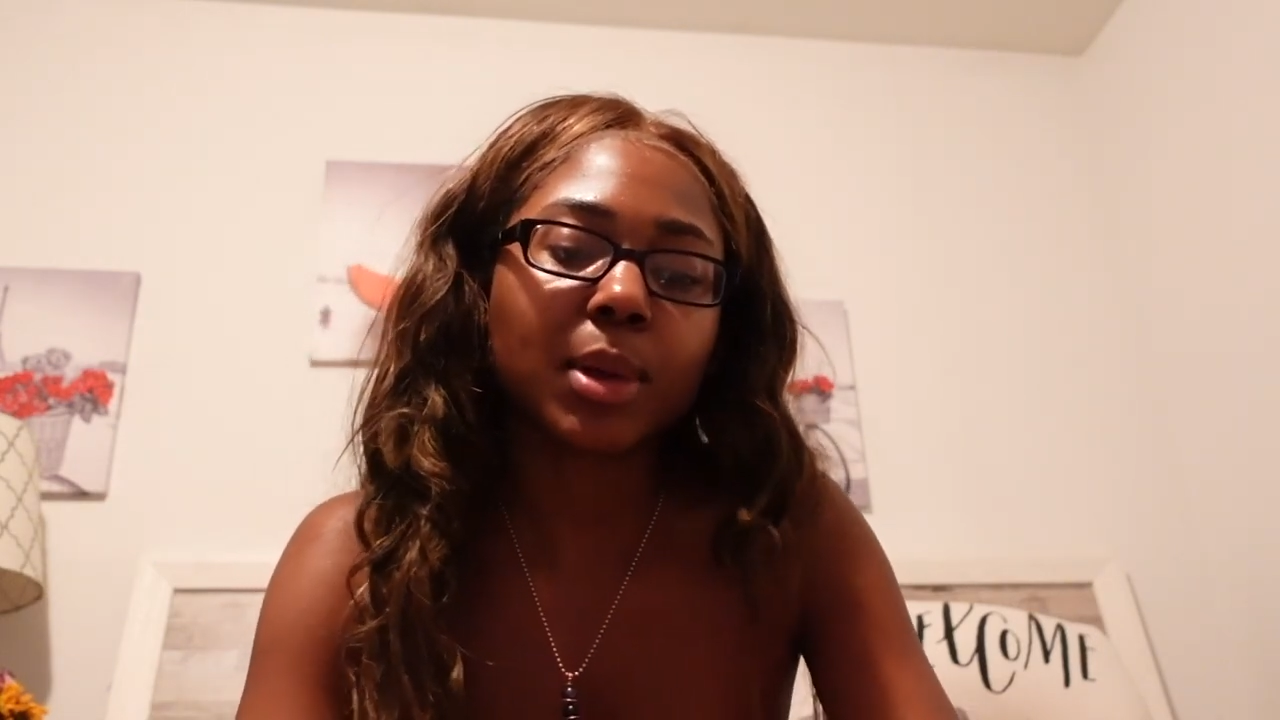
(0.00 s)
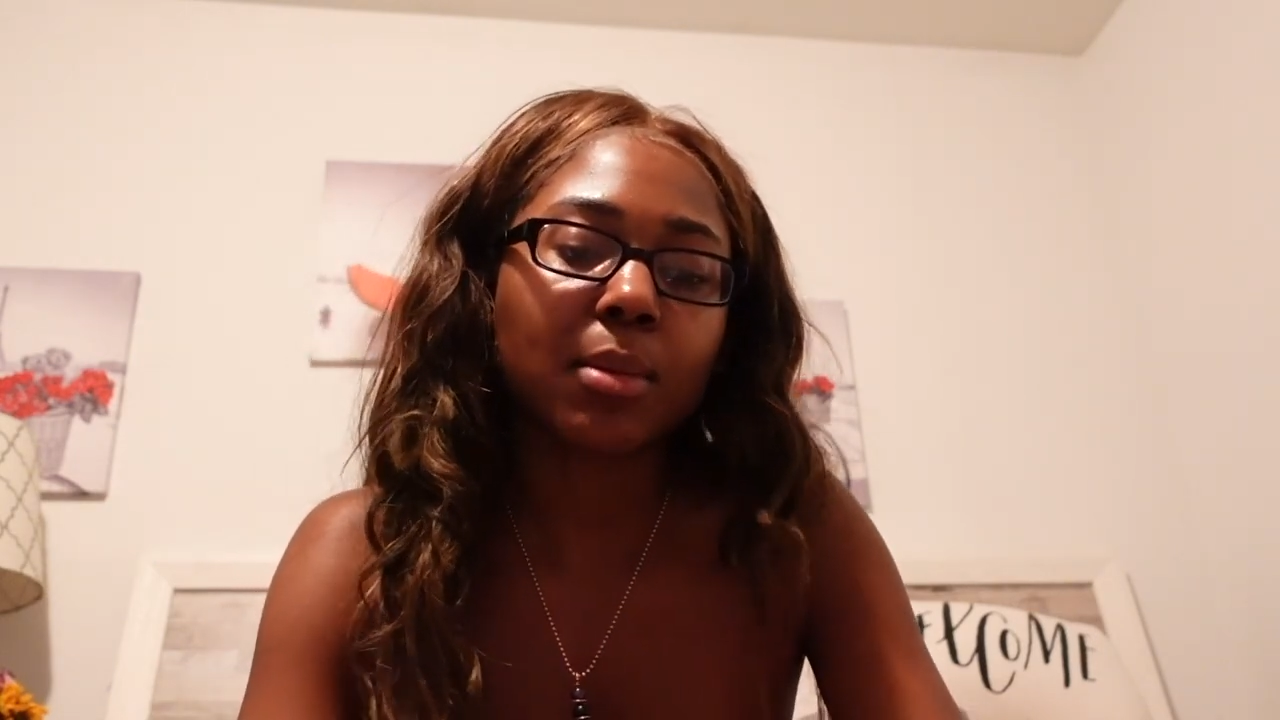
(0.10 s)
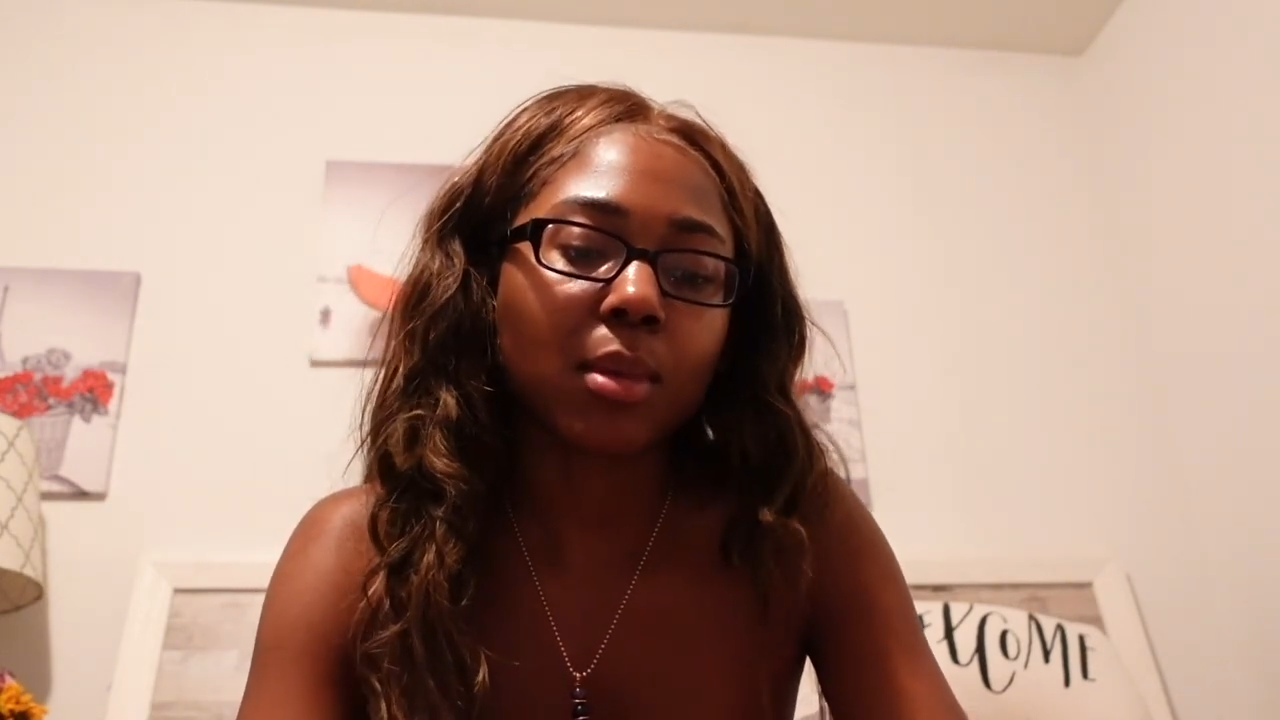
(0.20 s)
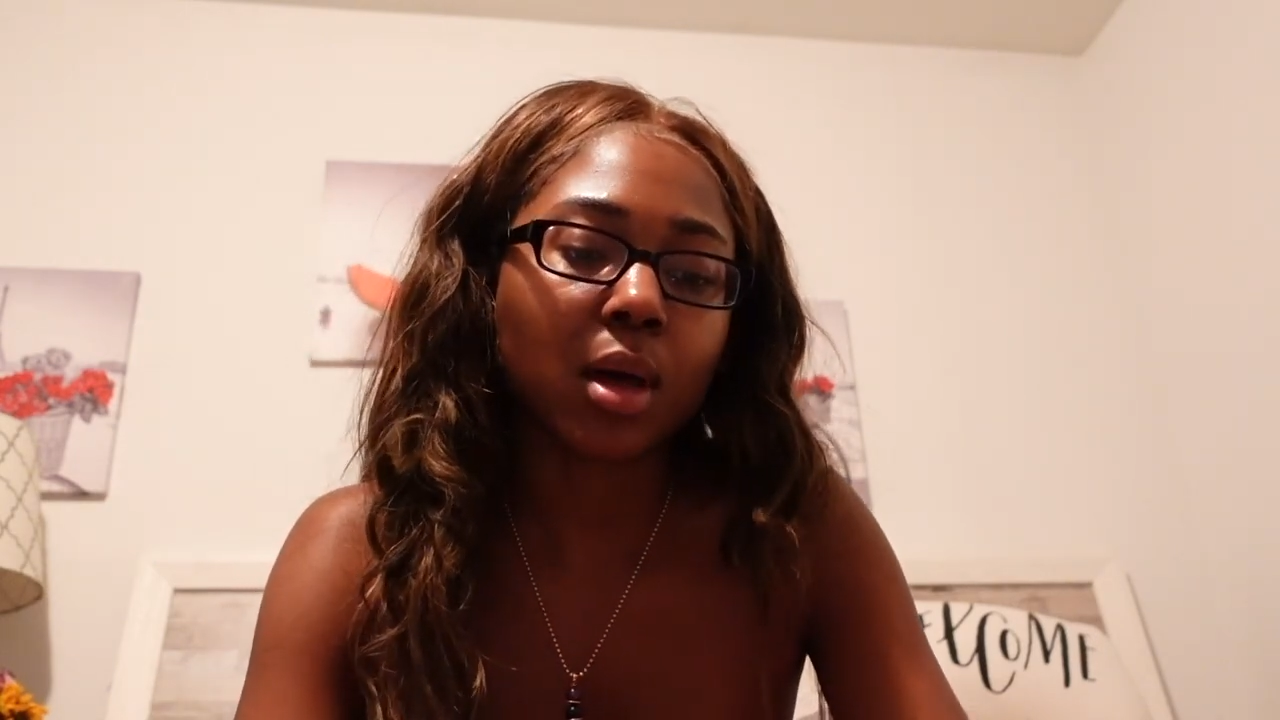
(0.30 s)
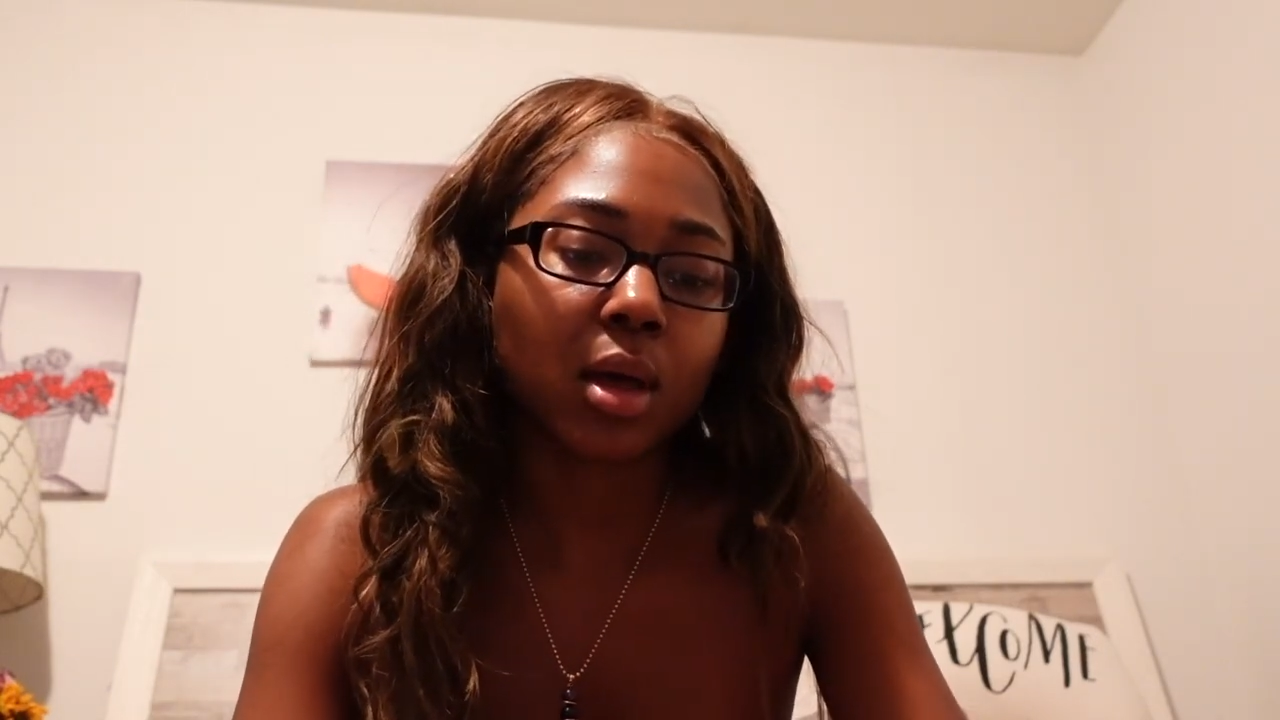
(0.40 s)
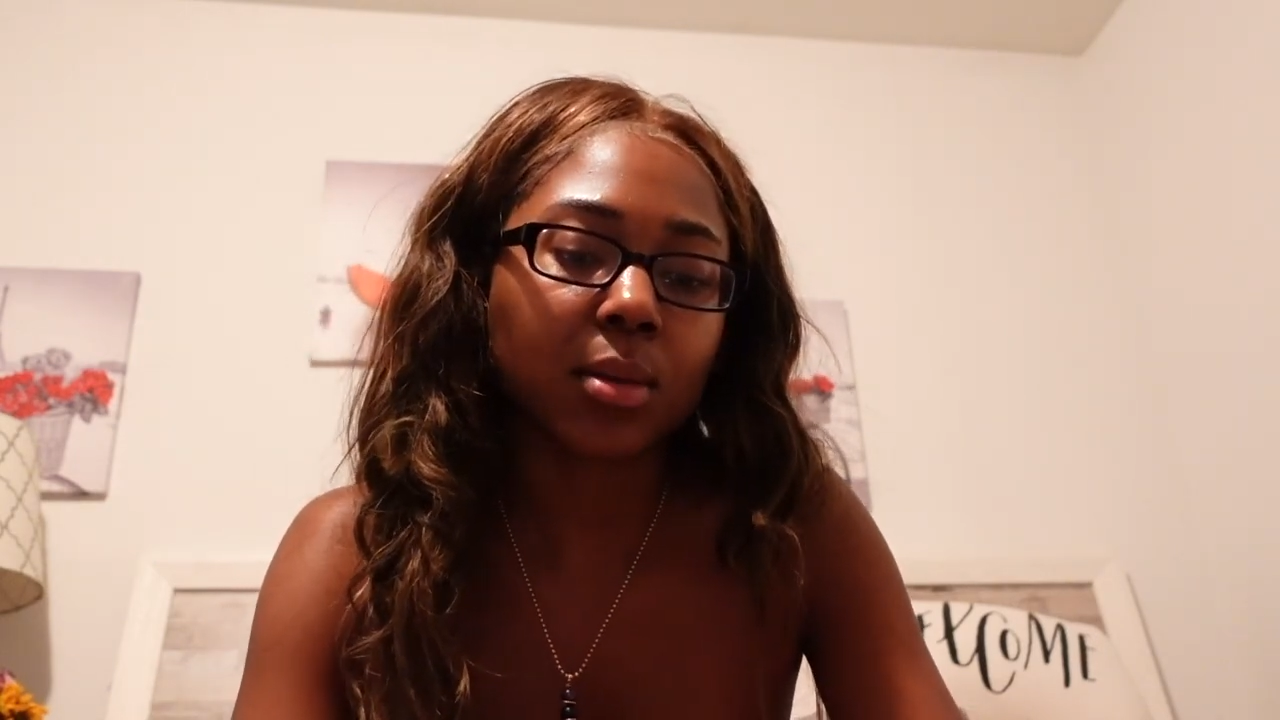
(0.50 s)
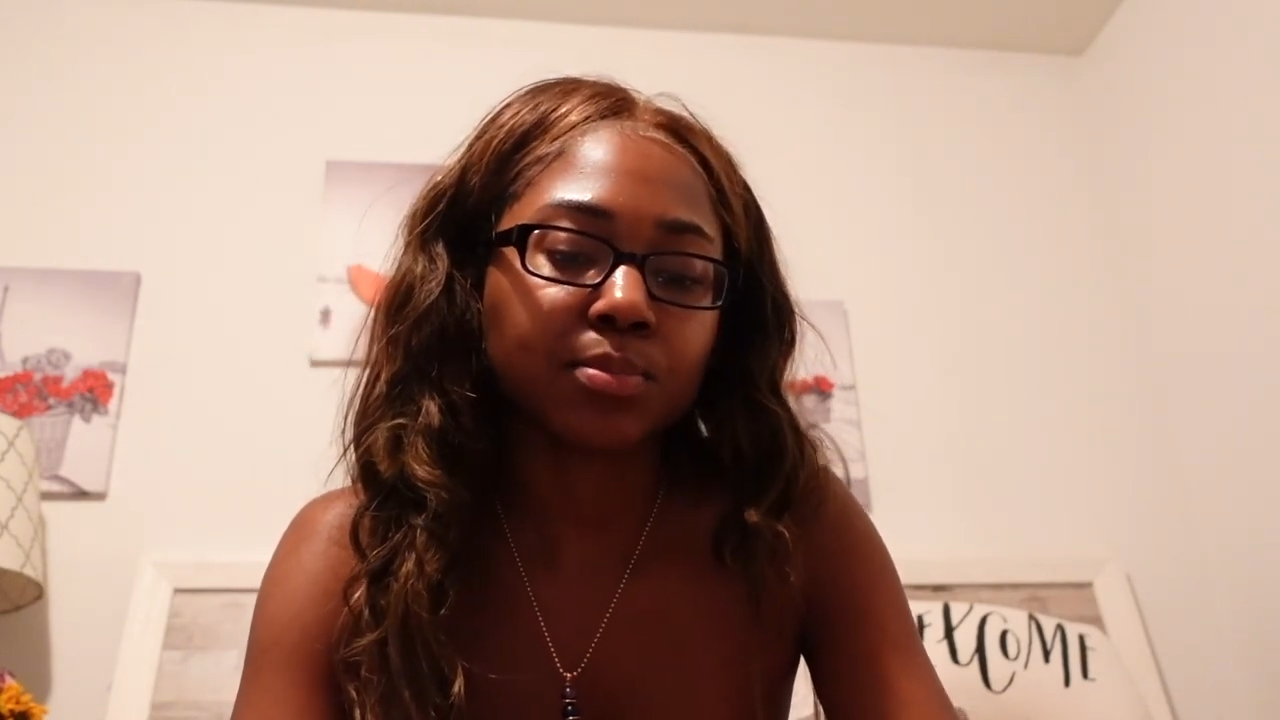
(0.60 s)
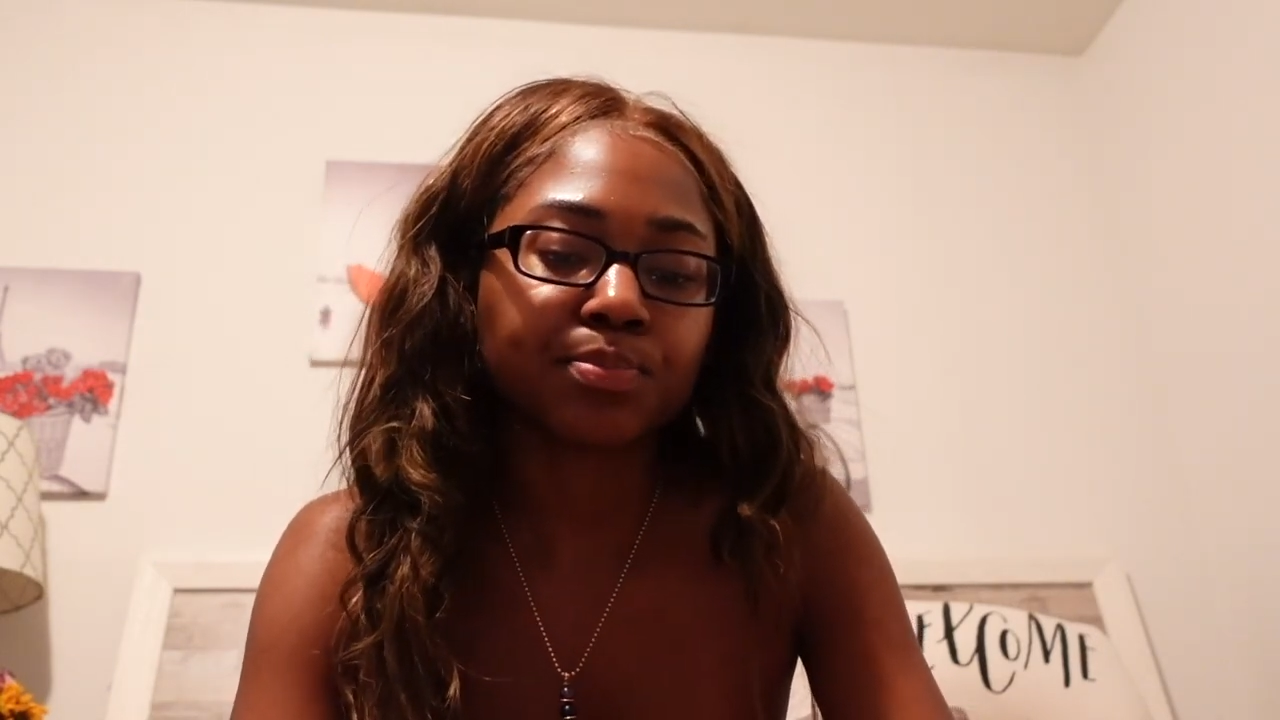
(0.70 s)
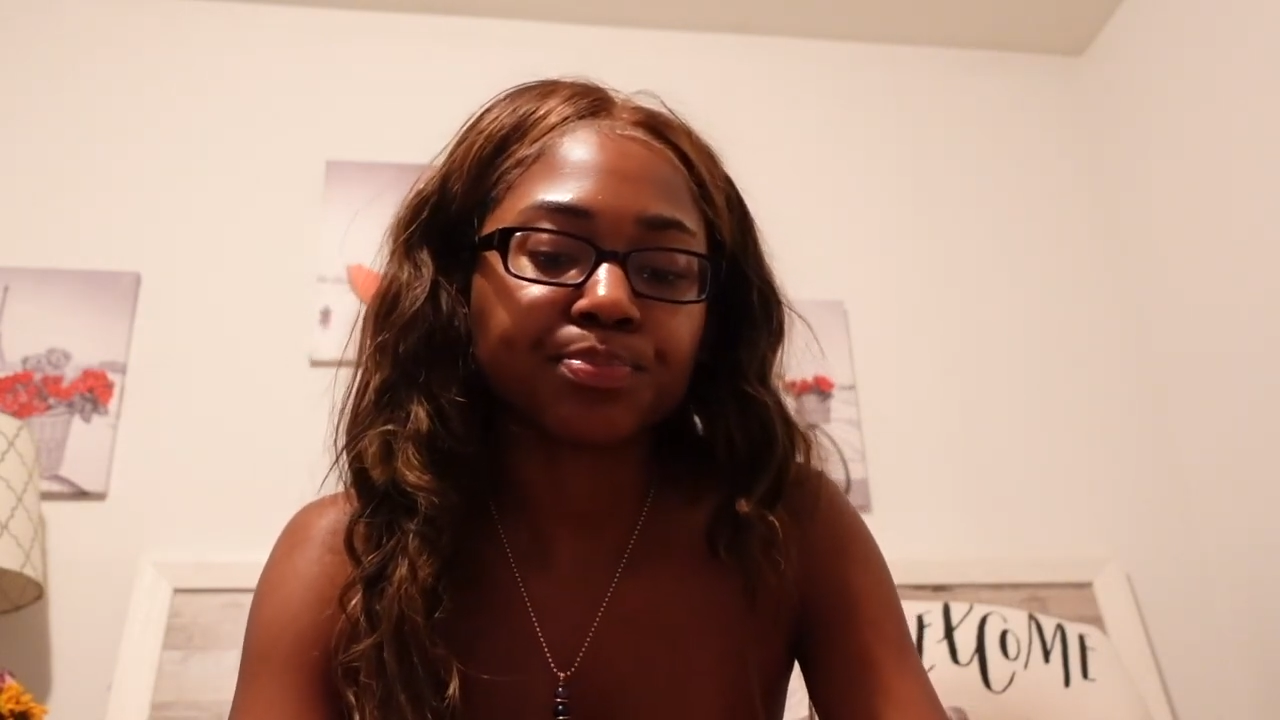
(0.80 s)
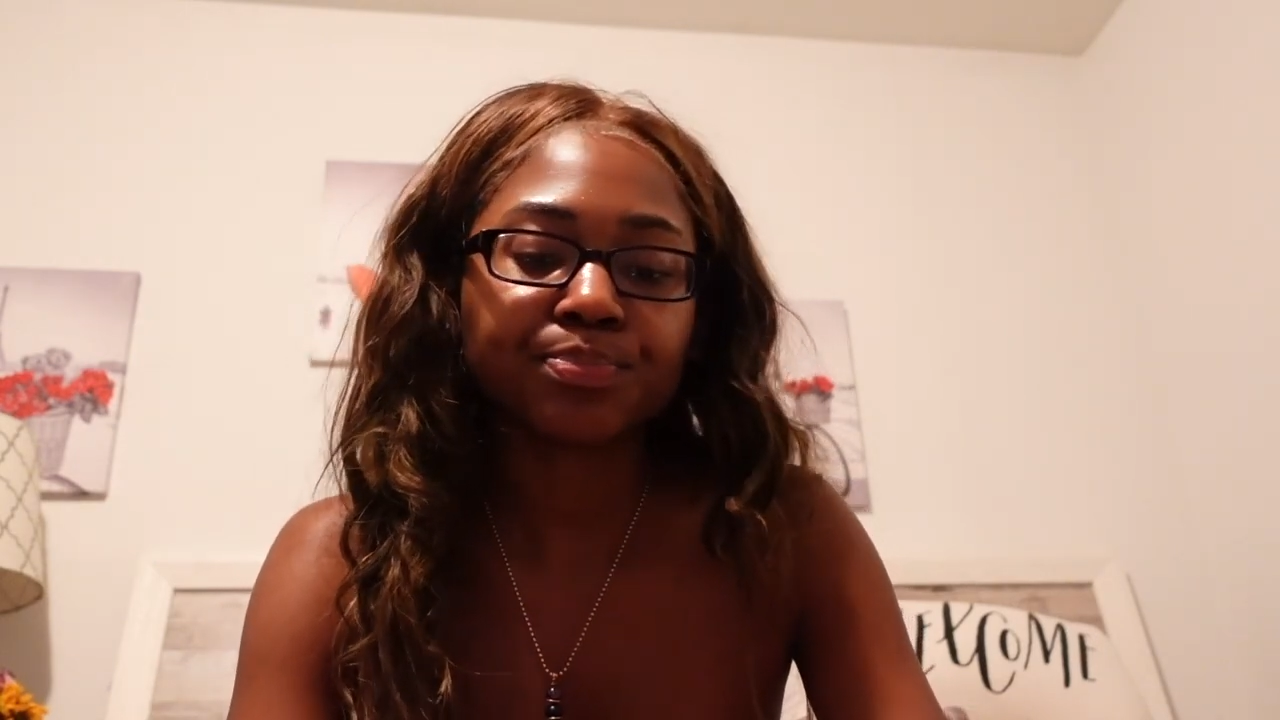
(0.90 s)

my mom.